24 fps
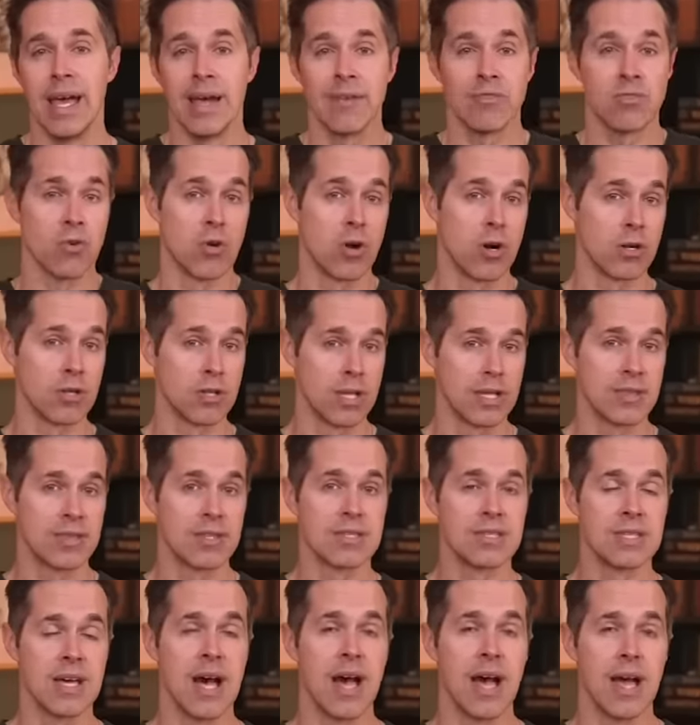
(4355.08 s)
After all, at the
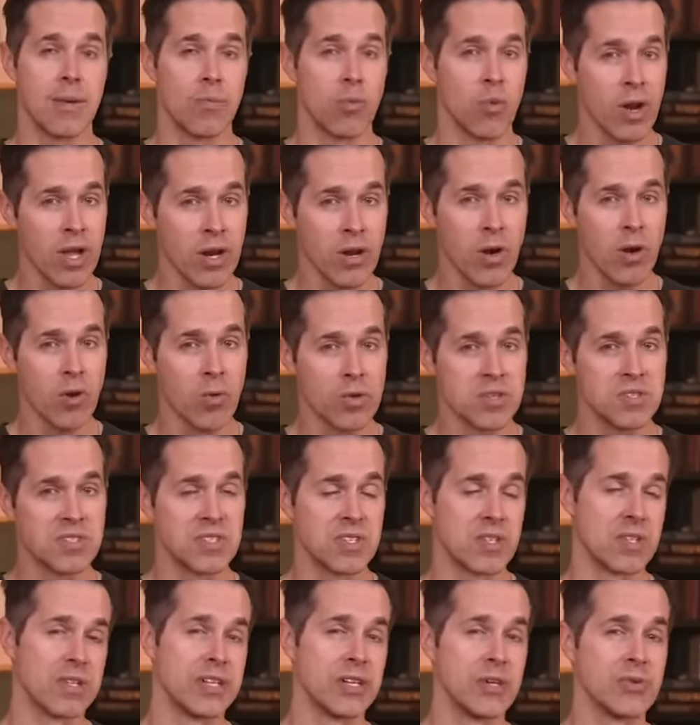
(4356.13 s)
time, radar was
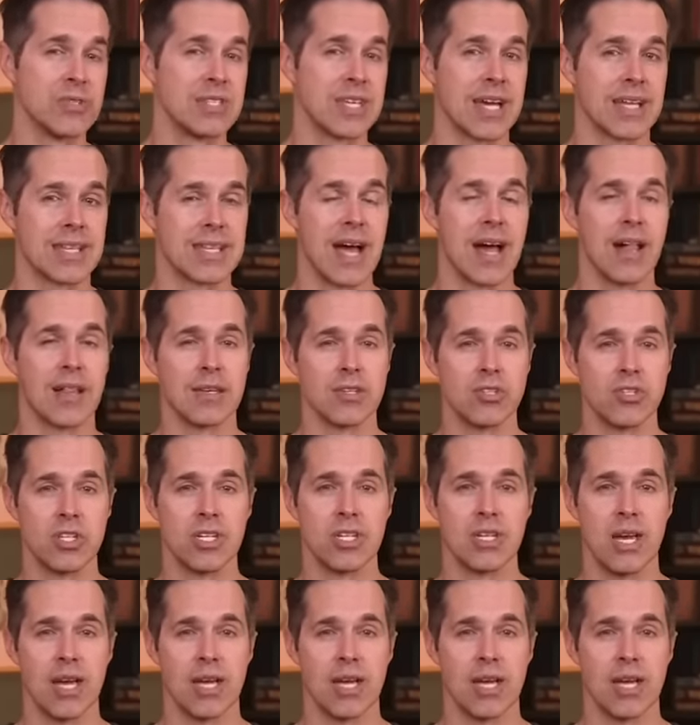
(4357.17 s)
still a new technology,